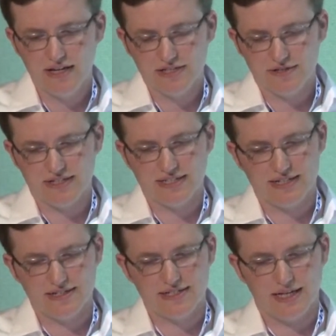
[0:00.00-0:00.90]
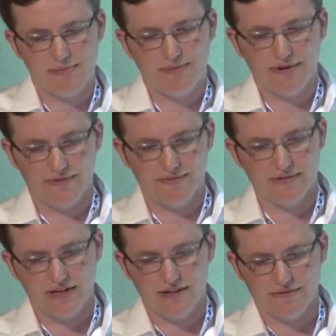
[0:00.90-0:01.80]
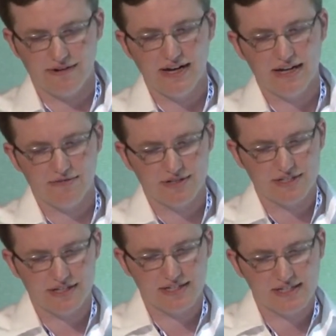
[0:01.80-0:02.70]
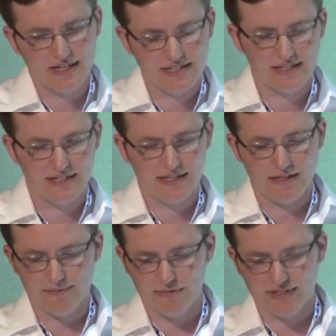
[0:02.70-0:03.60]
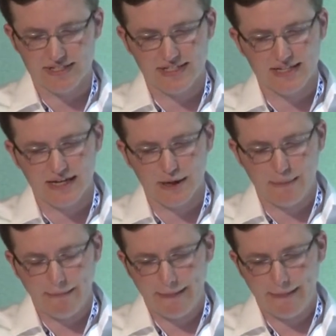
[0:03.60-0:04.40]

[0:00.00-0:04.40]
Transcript: So this little step called rating, which I'll discuss in a little more detail,